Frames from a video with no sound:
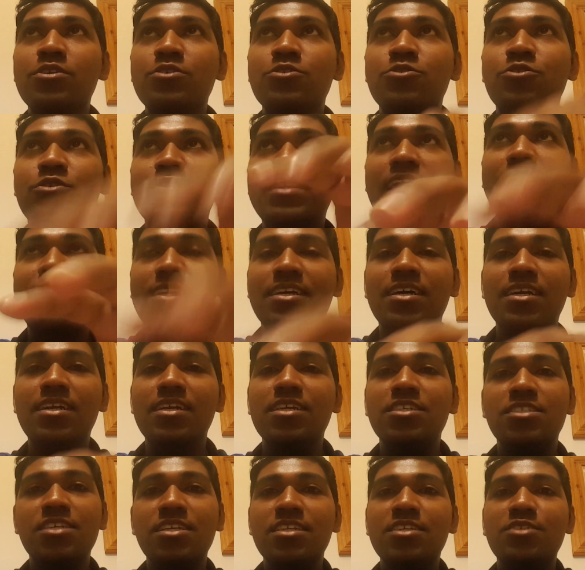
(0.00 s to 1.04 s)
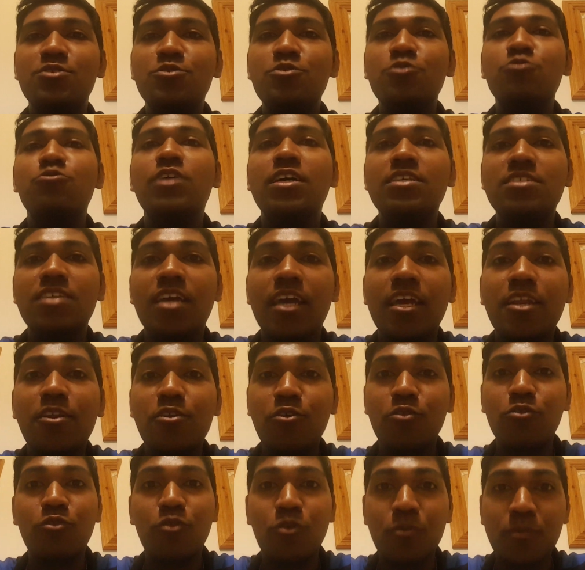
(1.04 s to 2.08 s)
So that condition is known as
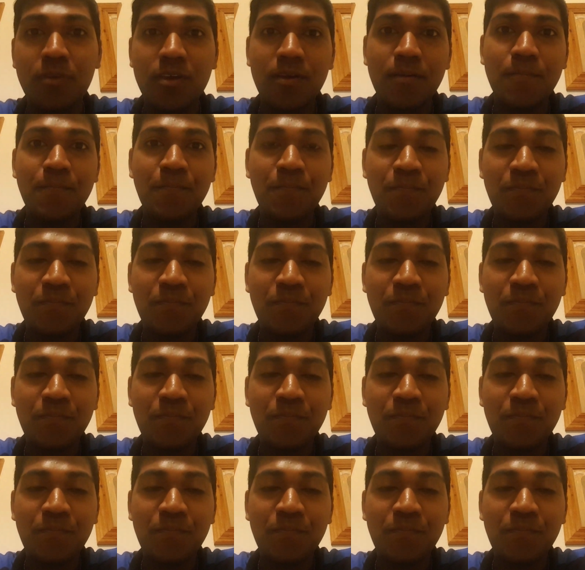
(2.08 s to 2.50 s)
heterochromia.